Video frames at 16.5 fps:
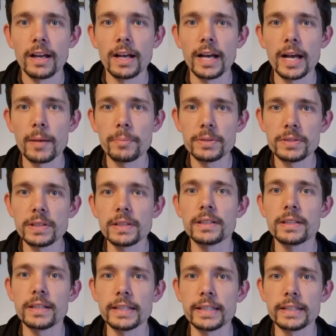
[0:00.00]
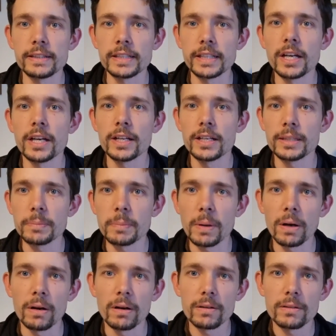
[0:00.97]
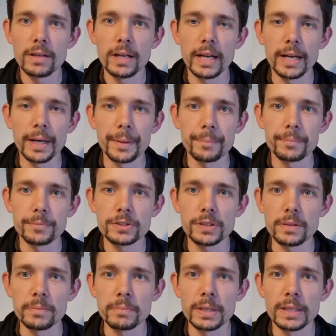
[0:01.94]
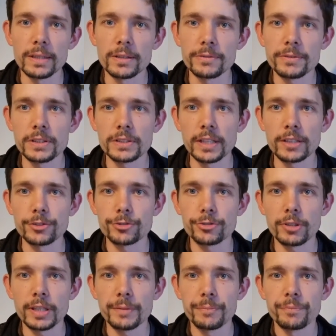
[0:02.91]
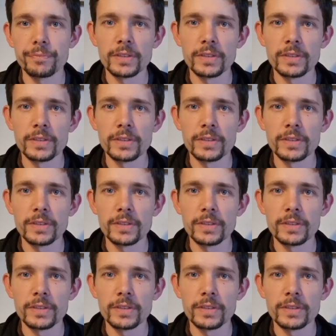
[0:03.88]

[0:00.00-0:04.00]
particularly in the early part to the middle of the century.